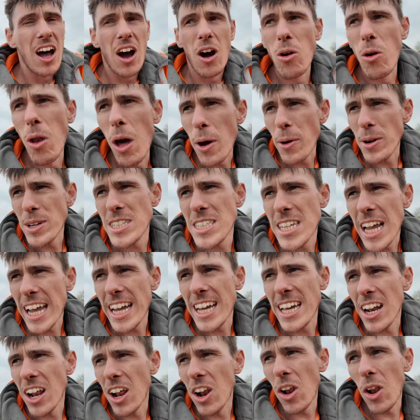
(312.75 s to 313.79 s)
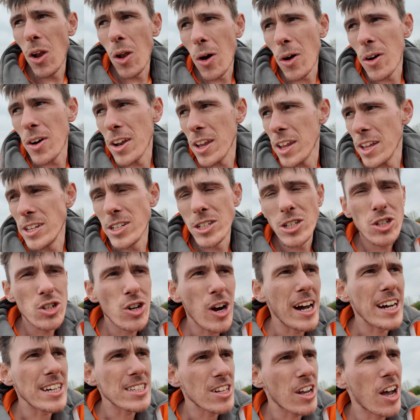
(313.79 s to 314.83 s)
Although it's taking a lot longer than the
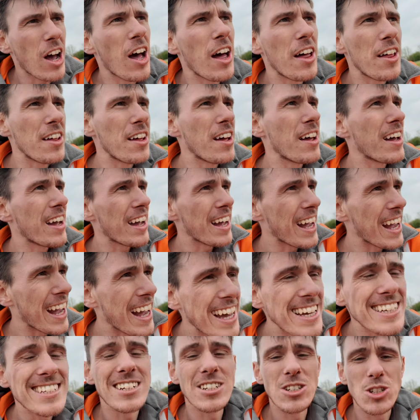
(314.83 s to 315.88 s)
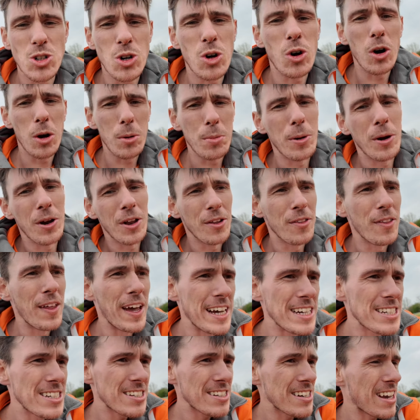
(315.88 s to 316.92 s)
tractor, it is enjoyable on
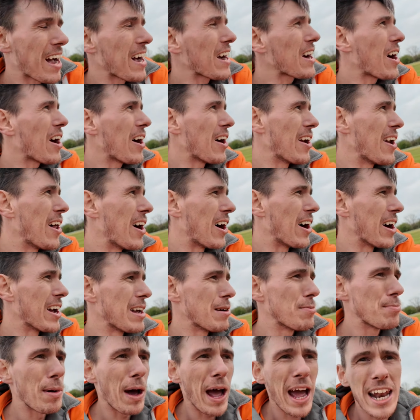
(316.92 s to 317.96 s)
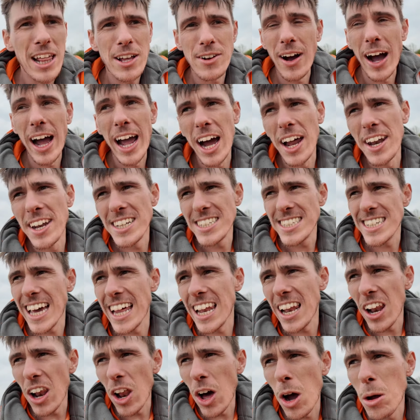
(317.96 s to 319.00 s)
this, I can't lie. But anyway, I need to get
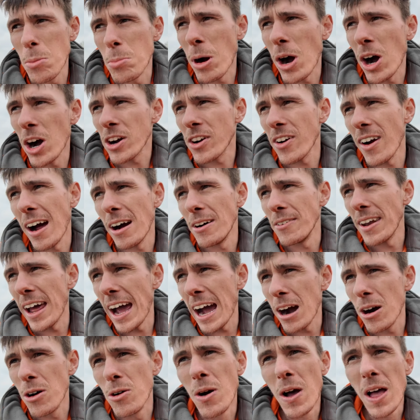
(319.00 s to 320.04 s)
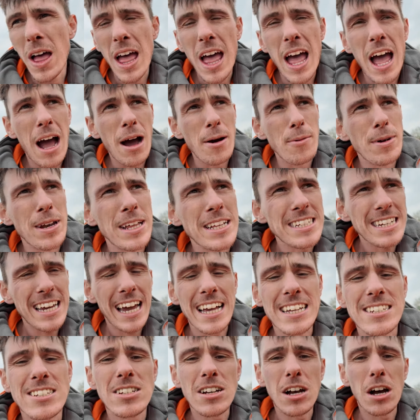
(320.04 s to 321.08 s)
the line marker out now, and we need to
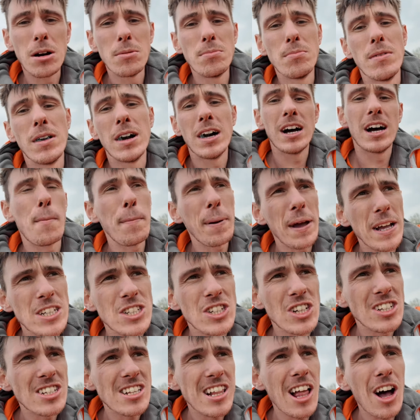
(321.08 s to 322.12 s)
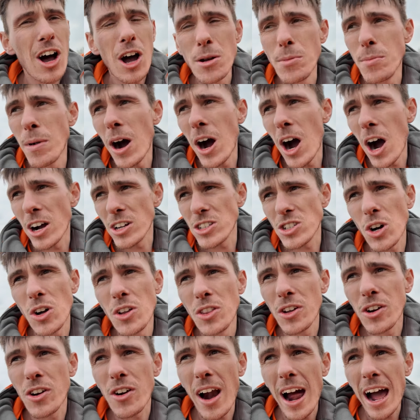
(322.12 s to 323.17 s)
get some pitches line marked
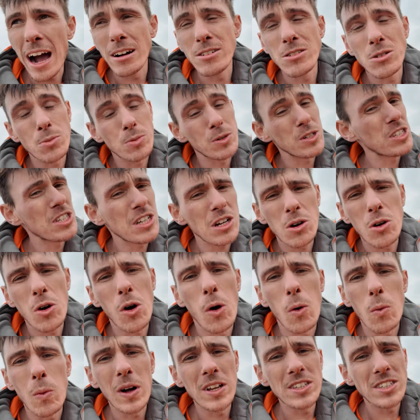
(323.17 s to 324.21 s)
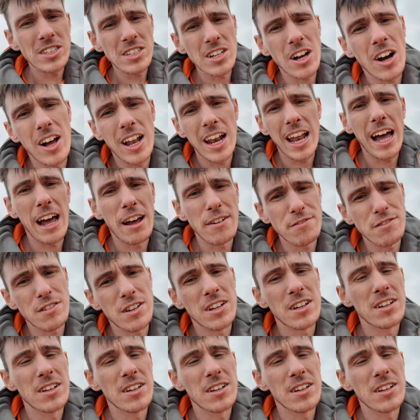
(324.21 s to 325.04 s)
on the ground, and we've still got one site left.